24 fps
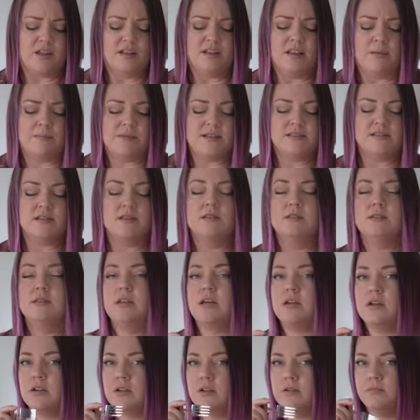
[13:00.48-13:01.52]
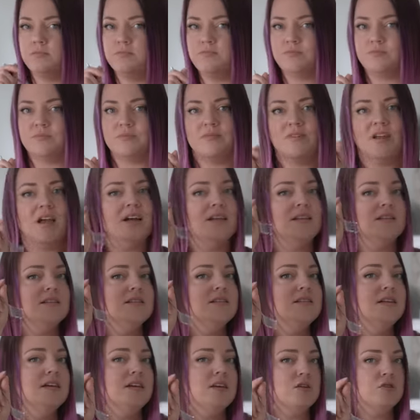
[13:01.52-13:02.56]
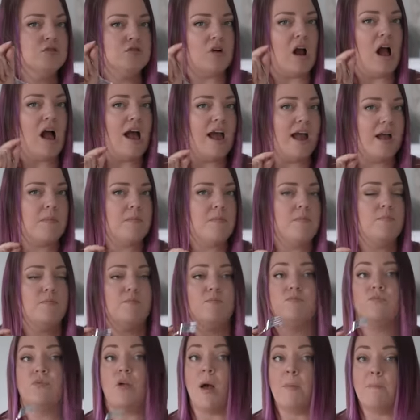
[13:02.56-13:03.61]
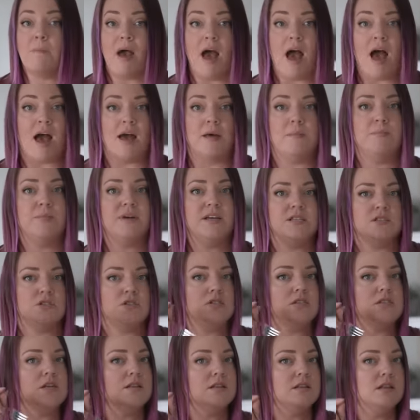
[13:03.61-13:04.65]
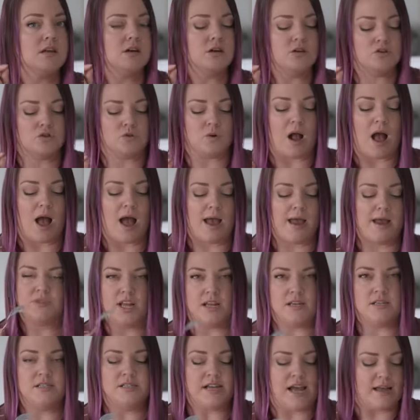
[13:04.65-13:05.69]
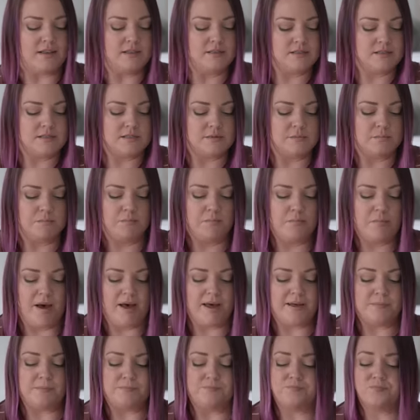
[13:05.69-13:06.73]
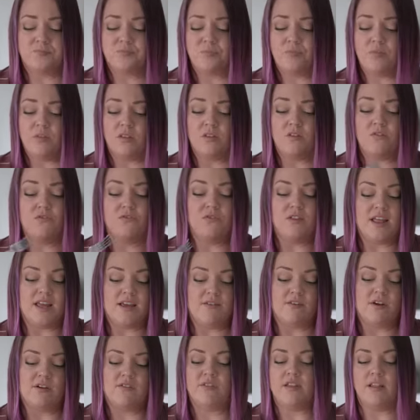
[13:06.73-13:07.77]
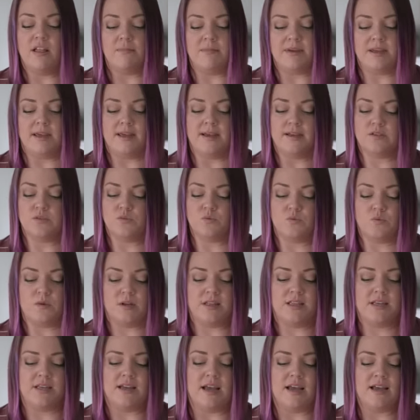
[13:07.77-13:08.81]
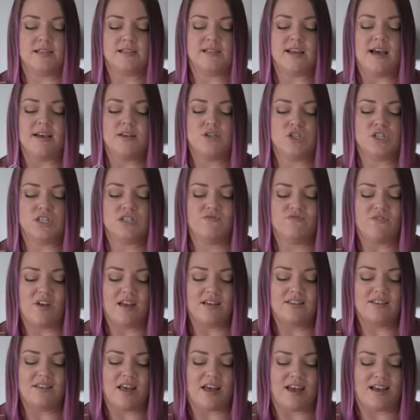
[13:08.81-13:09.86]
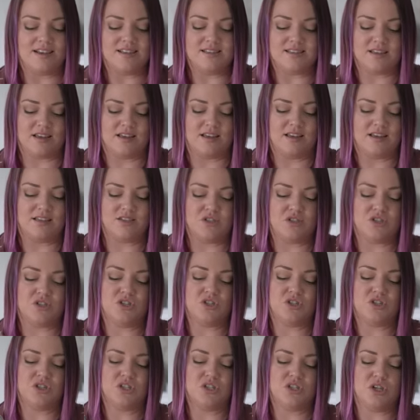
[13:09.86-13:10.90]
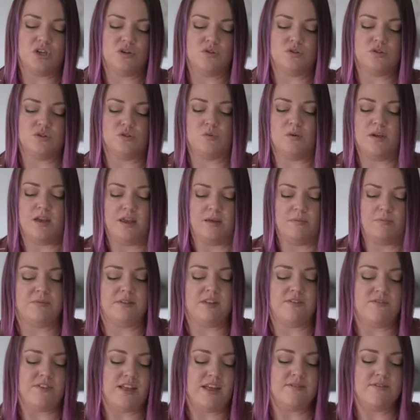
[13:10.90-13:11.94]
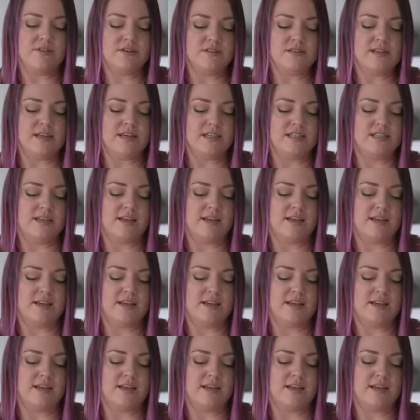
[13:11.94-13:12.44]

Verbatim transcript: The lemon's a little, a little dry. Not bad, but it's just a little dry and dense. But the flavor of the lemon cake is really nice. I just find the icing, it's just, just too sweet. But the flavors like